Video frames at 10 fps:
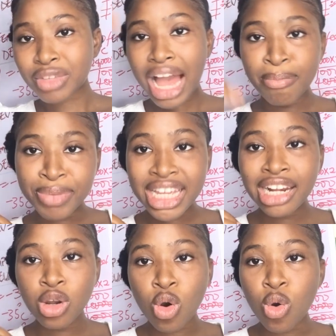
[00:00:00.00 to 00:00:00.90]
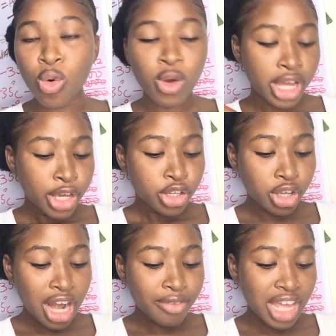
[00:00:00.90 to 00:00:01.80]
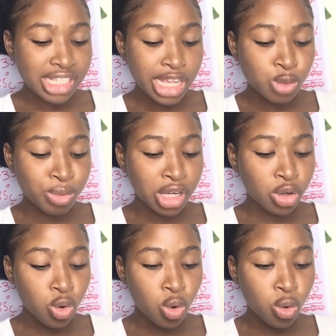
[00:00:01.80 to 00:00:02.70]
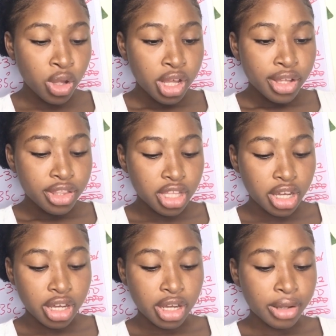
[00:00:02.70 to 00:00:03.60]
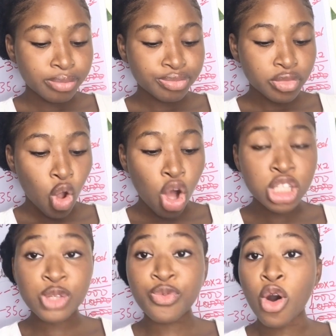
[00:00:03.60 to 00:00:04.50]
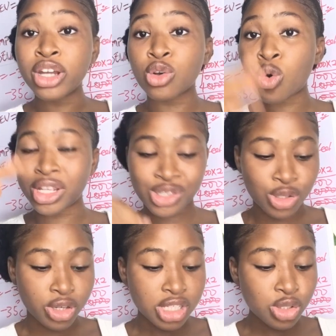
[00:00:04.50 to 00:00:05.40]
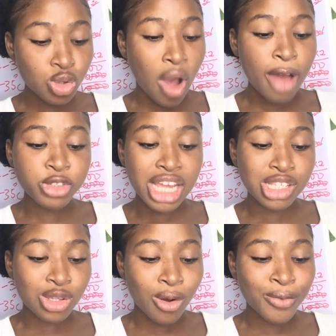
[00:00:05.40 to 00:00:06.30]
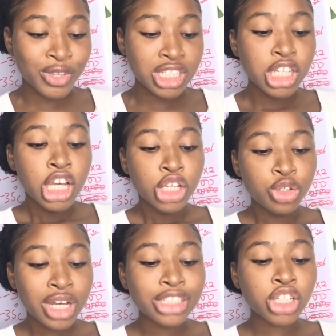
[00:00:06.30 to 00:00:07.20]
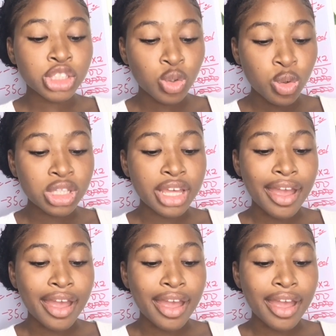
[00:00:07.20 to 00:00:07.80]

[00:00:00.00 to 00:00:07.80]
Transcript: below you're going to have the answers below the Oxford questions. So after solving, you can just go there